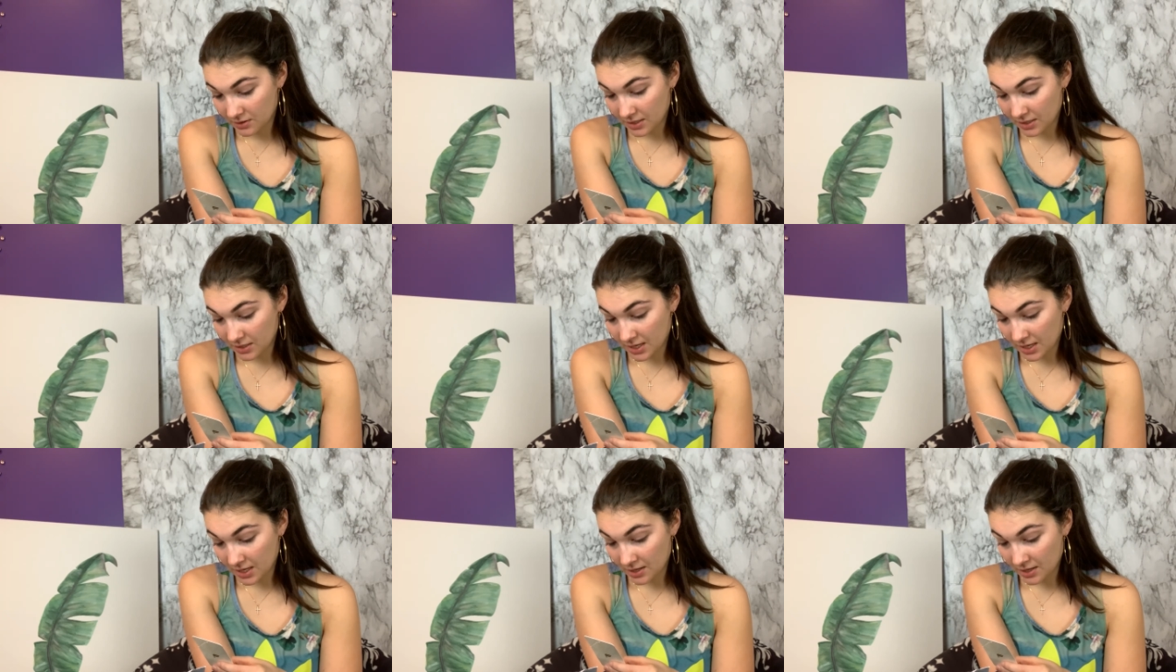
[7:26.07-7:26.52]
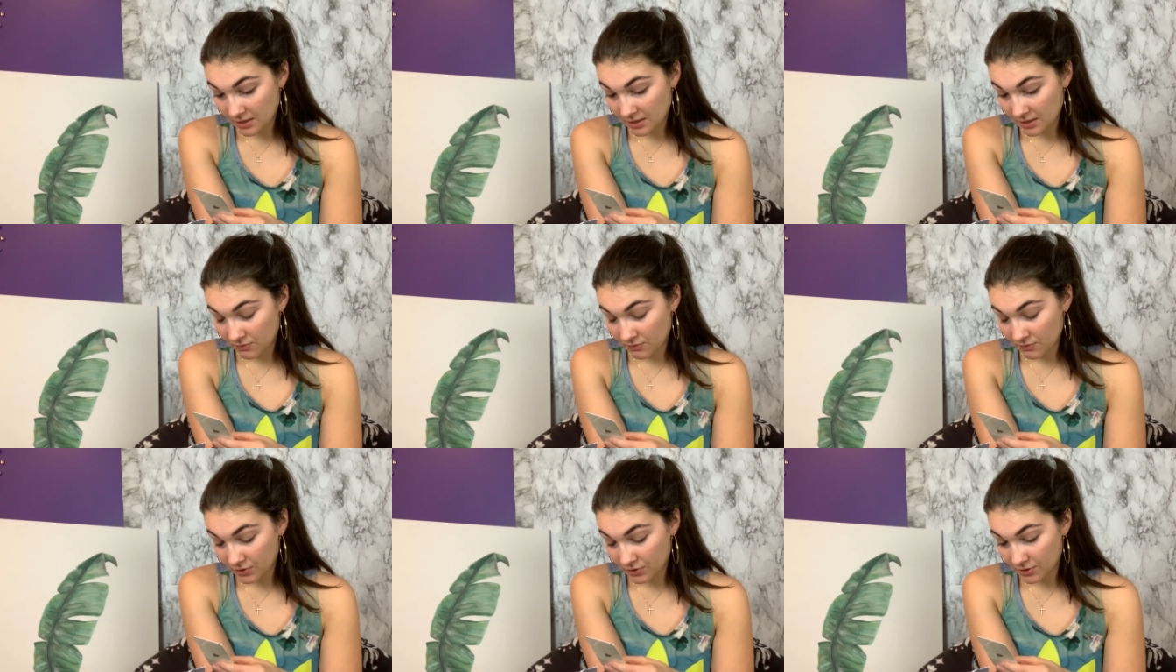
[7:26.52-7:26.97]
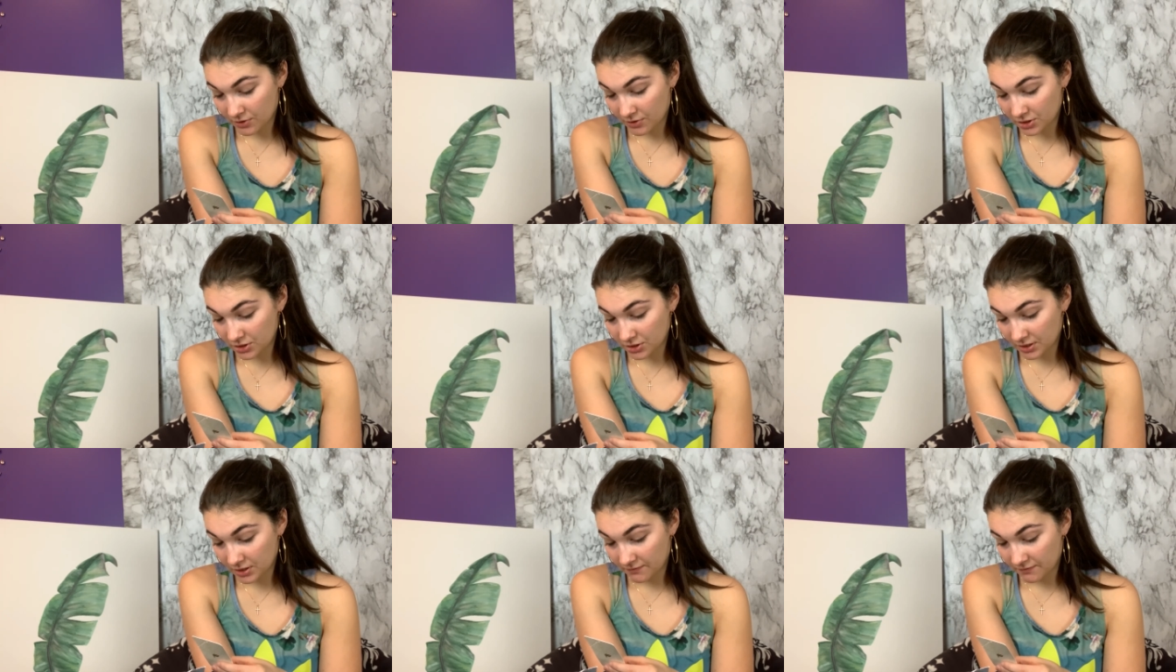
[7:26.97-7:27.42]
And they were
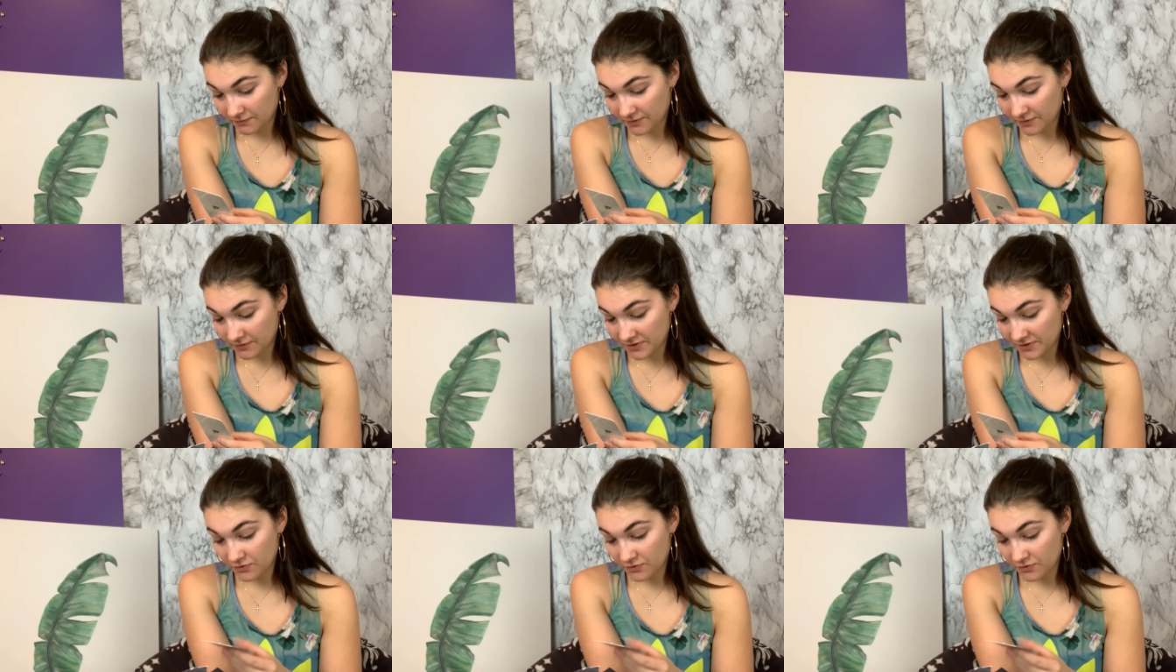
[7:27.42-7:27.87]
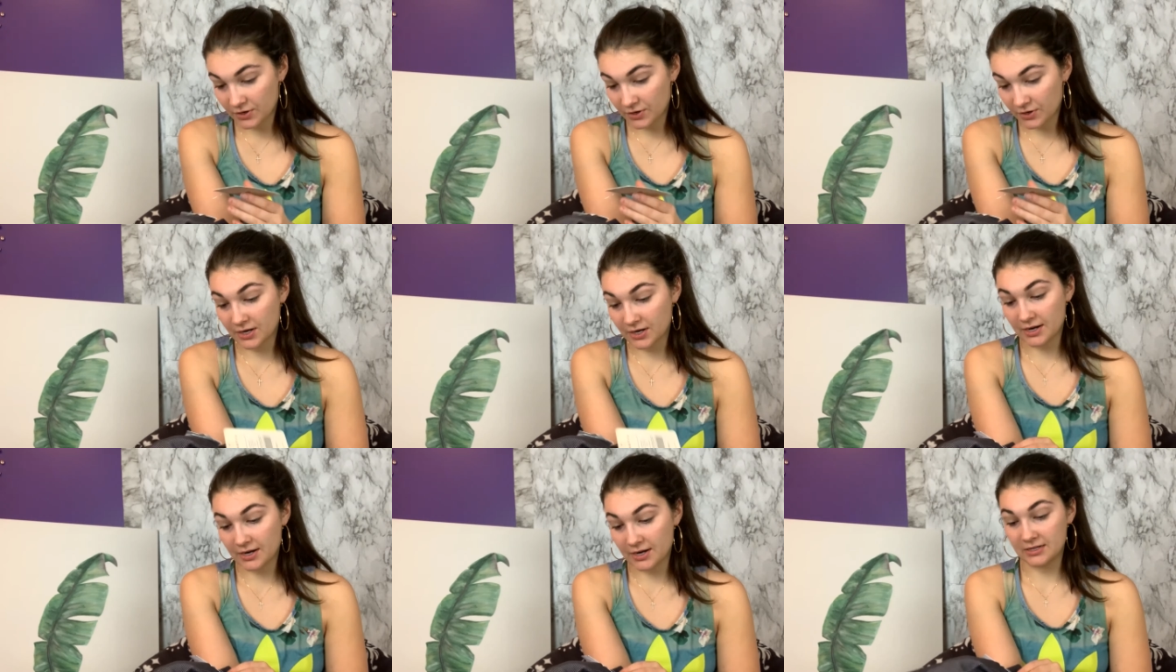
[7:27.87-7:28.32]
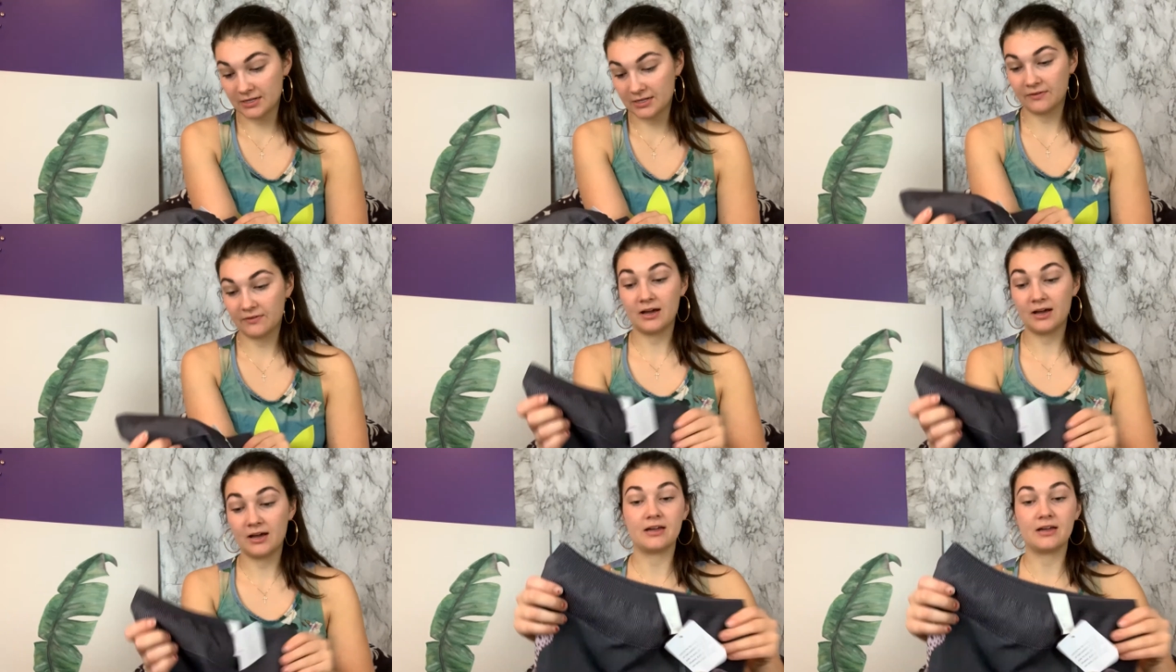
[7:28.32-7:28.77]
originally $54.95
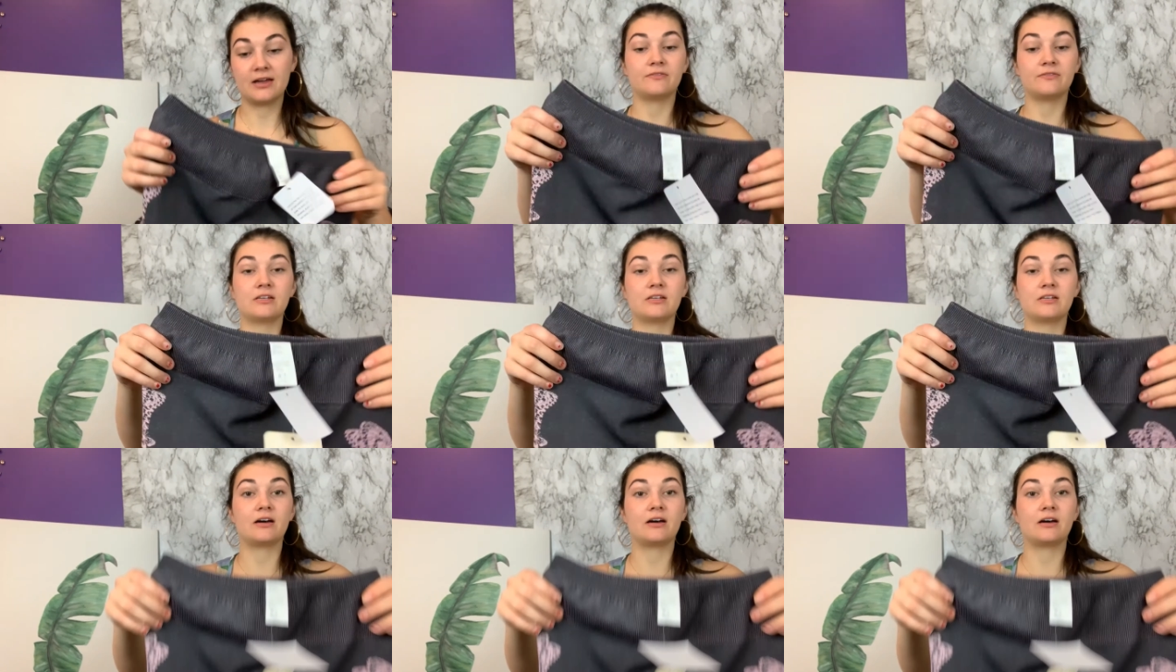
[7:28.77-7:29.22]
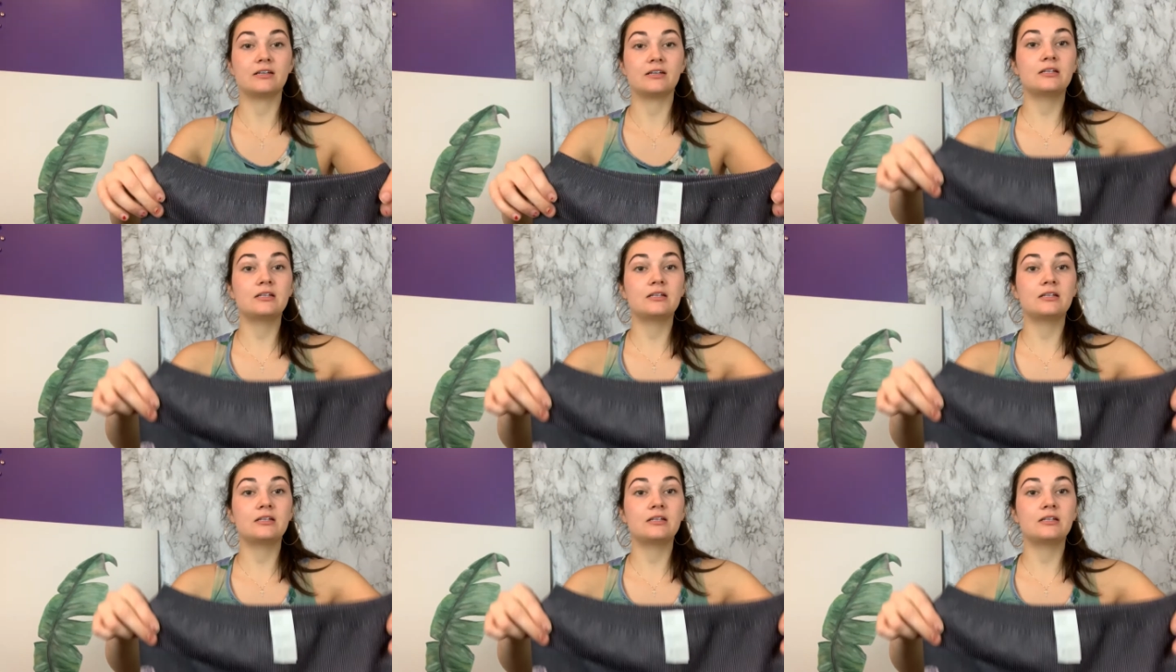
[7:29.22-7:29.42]
and I